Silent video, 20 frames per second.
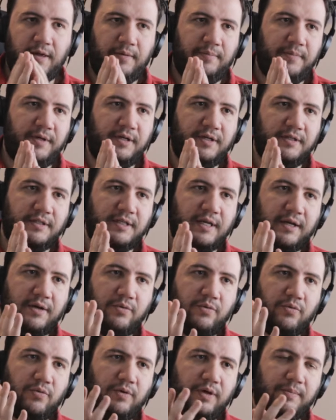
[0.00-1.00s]
Because, like
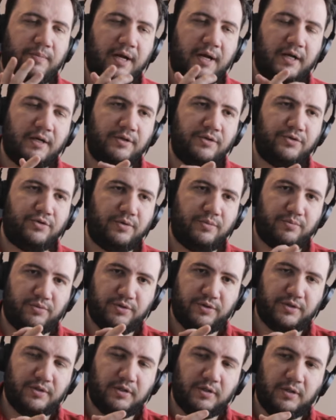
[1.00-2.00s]
in my country,
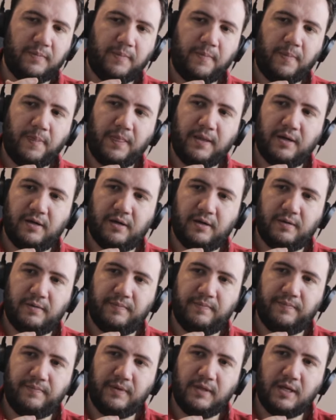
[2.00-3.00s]
Brazil,
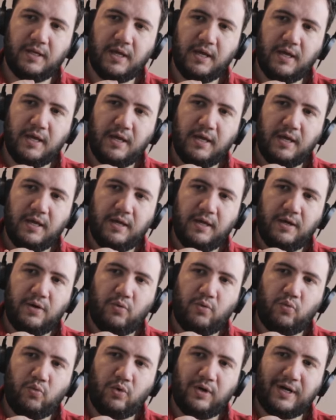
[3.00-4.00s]
um,
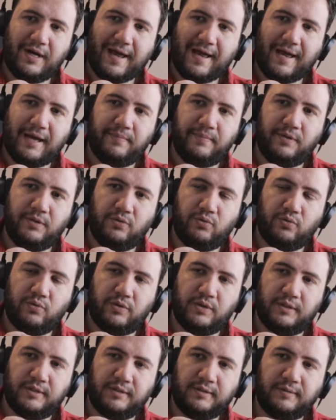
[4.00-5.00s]
what happened
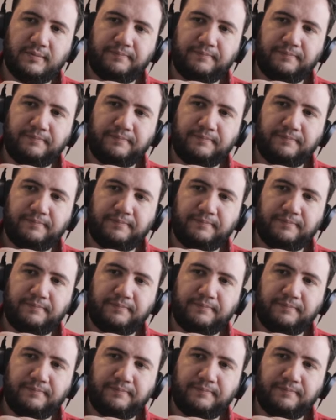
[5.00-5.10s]
was